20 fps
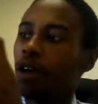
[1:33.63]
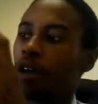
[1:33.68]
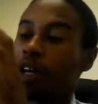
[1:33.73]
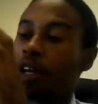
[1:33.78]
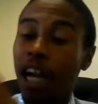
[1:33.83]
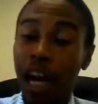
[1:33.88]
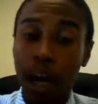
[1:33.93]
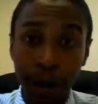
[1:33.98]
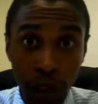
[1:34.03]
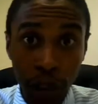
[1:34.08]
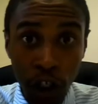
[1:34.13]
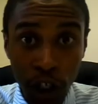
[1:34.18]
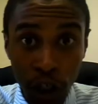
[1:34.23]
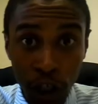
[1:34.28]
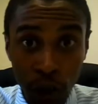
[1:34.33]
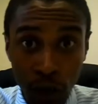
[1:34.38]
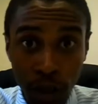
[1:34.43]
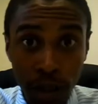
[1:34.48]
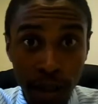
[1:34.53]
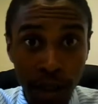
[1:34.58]
Current address
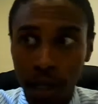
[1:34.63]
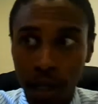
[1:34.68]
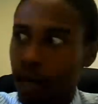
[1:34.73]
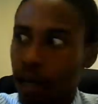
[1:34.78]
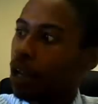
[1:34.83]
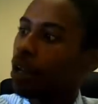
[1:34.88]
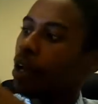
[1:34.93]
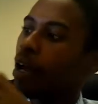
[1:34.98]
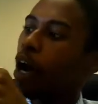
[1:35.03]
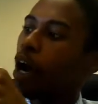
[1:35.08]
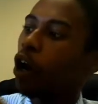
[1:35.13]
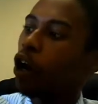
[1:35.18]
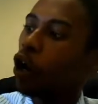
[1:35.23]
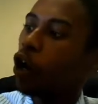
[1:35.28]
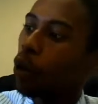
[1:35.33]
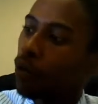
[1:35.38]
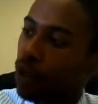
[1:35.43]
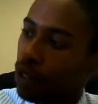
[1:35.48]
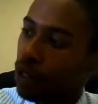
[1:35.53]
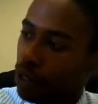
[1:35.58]
where they staying, how long were
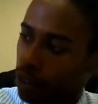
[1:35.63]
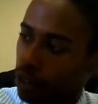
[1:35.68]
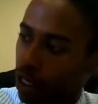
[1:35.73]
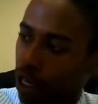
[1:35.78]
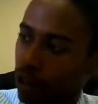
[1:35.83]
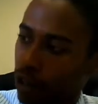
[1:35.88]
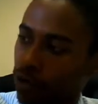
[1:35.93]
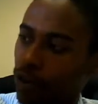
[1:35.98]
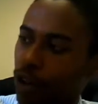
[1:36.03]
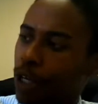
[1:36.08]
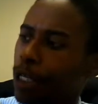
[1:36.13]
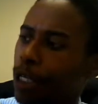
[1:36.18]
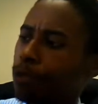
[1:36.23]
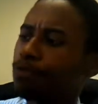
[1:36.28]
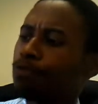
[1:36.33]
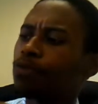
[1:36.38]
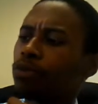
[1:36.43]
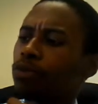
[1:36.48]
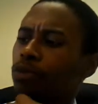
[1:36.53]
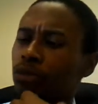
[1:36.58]
they staying there,
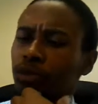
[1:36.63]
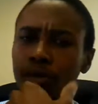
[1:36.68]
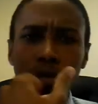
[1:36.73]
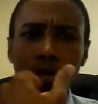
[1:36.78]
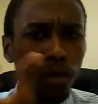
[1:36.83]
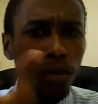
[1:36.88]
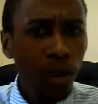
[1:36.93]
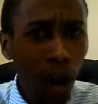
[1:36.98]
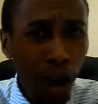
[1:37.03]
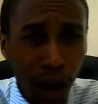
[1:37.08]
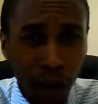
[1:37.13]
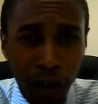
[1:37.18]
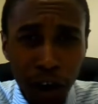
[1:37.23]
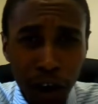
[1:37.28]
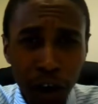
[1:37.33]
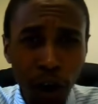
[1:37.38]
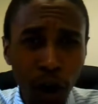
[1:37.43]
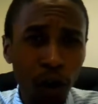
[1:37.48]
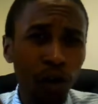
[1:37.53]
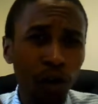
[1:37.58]
are they an
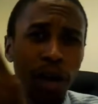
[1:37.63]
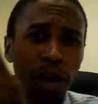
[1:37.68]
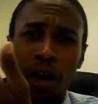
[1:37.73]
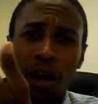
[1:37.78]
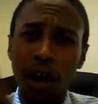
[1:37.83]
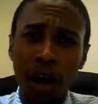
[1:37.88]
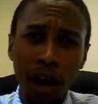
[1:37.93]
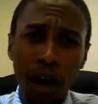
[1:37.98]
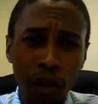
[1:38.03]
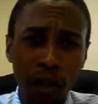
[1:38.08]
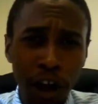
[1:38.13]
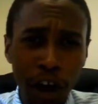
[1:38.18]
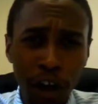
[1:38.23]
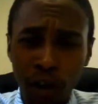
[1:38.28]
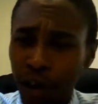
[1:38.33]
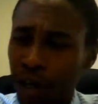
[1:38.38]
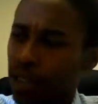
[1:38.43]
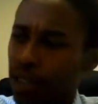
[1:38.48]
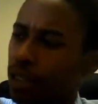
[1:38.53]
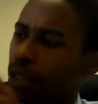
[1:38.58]
owner, are they a
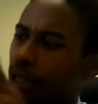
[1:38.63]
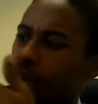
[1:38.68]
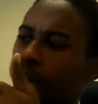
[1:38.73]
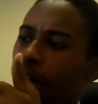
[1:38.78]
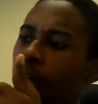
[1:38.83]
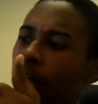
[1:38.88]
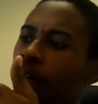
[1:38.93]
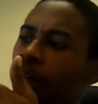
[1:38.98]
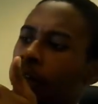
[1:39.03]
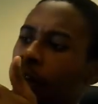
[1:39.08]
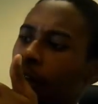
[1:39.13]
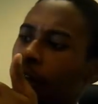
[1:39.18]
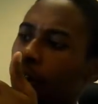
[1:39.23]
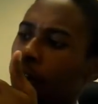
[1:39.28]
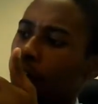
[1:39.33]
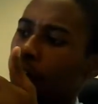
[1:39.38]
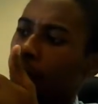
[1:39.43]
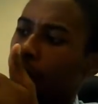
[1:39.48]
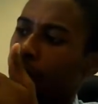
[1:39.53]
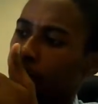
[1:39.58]
renter,
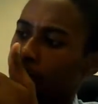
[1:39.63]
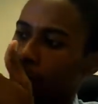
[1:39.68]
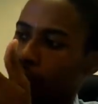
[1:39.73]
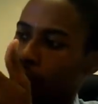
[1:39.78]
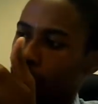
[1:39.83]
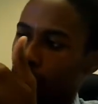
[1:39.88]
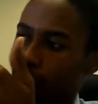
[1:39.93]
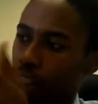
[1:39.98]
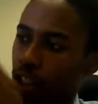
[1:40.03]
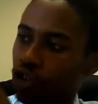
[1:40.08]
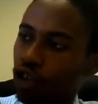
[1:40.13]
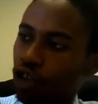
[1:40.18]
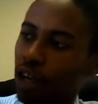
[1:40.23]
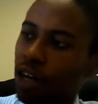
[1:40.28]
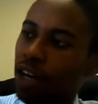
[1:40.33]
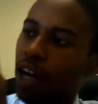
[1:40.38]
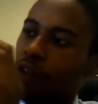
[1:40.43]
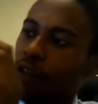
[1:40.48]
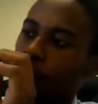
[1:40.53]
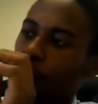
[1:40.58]
etc, etc.
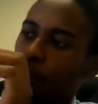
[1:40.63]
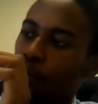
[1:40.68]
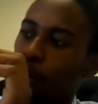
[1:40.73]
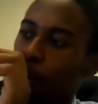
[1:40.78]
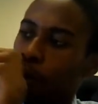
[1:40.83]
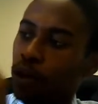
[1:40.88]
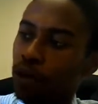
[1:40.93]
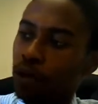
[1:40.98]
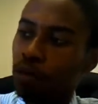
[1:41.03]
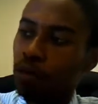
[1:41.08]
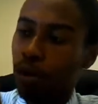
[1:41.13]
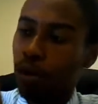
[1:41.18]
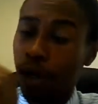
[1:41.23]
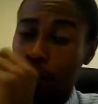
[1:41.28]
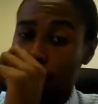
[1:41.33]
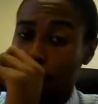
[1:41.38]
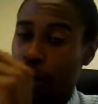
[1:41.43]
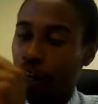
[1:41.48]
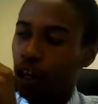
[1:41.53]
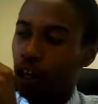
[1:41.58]
Now the important part we're
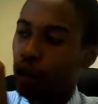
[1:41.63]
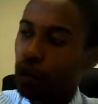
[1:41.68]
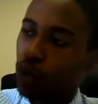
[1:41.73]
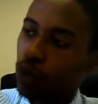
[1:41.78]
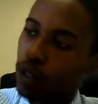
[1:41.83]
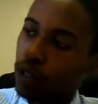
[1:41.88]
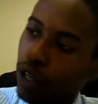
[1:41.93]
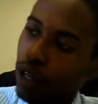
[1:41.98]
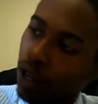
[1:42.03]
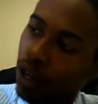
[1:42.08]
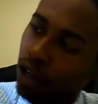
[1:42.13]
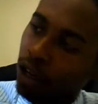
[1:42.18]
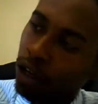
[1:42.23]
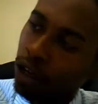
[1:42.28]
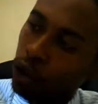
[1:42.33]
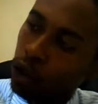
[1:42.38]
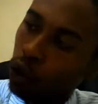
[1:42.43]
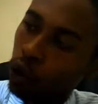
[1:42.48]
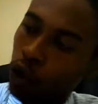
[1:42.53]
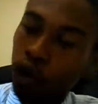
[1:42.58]
getting to here is
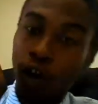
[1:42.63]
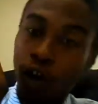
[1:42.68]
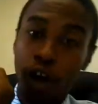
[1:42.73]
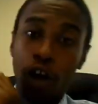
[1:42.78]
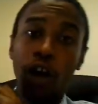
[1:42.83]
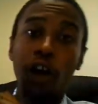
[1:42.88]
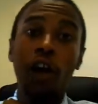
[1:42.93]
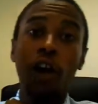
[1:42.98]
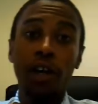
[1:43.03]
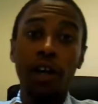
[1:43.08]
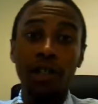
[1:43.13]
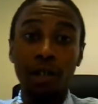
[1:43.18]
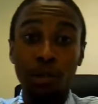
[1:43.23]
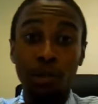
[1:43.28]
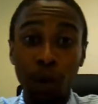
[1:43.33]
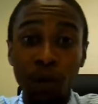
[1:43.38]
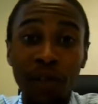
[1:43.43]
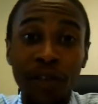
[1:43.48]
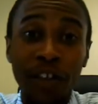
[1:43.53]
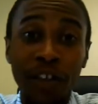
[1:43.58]
called credit cards. The
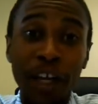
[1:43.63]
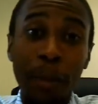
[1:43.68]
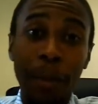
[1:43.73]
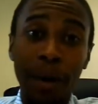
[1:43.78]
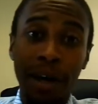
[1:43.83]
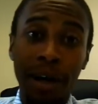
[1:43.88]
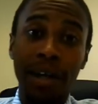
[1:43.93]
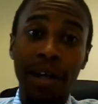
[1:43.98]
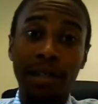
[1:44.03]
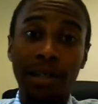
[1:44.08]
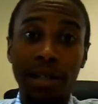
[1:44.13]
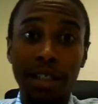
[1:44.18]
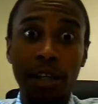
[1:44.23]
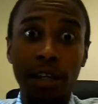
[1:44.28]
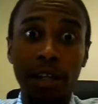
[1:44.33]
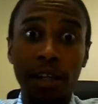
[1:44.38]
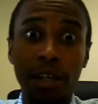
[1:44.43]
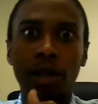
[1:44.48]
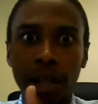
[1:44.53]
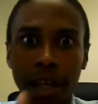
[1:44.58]
beautiful thing about us is that
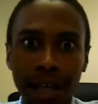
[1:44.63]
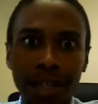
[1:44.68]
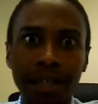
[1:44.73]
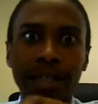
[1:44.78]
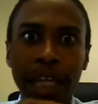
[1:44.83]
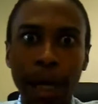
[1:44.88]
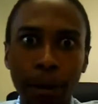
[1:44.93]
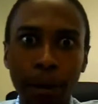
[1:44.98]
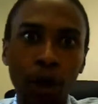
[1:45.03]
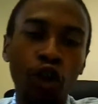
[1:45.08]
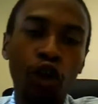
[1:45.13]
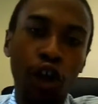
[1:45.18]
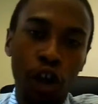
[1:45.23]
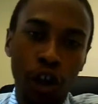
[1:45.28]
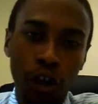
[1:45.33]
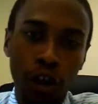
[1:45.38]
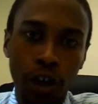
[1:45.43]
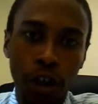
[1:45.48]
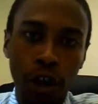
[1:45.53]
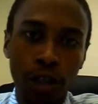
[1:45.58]
we can debit credit
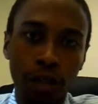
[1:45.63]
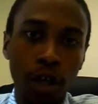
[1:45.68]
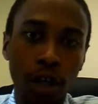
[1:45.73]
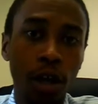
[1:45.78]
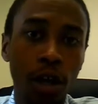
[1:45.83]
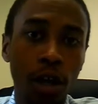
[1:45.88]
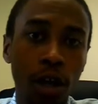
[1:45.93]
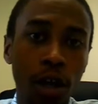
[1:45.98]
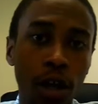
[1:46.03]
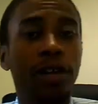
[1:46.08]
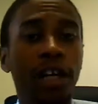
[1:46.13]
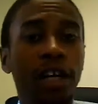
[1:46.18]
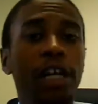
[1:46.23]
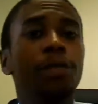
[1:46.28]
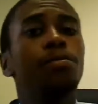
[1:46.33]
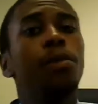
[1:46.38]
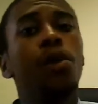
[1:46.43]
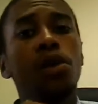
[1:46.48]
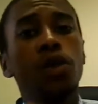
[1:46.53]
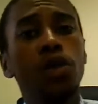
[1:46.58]
cards. So if a
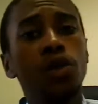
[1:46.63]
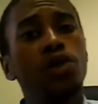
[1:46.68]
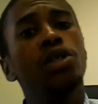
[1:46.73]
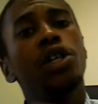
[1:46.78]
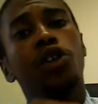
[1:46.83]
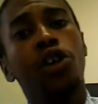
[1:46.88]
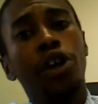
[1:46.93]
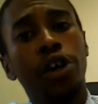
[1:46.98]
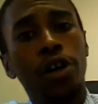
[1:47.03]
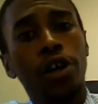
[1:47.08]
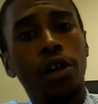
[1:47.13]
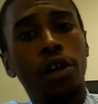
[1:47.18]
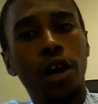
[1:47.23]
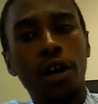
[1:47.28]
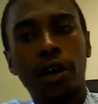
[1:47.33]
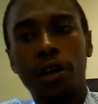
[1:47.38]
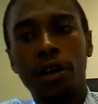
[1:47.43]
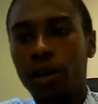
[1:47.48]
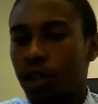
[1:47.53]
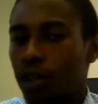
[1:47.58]
customer wants to use their credit
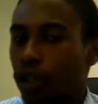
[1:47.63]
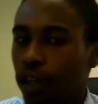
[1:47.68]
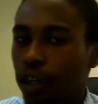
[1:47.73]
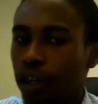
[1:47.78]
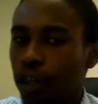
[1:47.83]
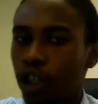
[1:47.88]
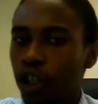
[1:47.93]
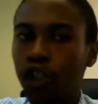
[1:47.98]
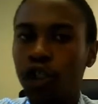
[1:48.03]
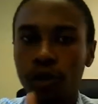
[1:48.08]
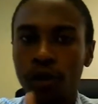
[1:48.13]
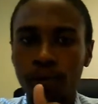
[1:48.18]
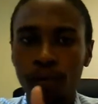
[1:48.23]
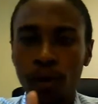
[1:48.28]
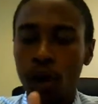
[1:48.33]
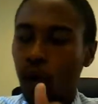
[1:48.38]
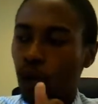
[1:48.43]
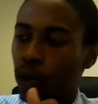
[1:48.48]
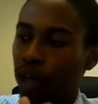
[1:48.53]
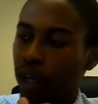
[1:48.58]
card, it's not an issue,
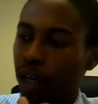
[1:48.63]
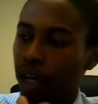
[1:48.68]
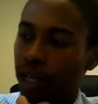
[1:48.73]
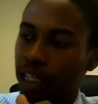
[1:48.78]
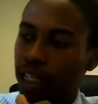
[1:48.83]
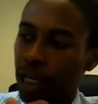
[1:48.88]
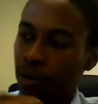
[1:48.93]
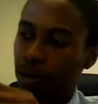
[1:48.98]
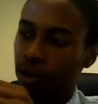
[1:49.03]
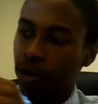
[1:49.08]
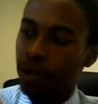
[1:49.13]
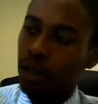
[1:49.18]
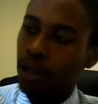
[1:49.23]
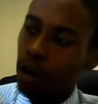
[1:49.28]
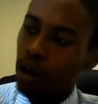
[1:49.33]
we can debit it.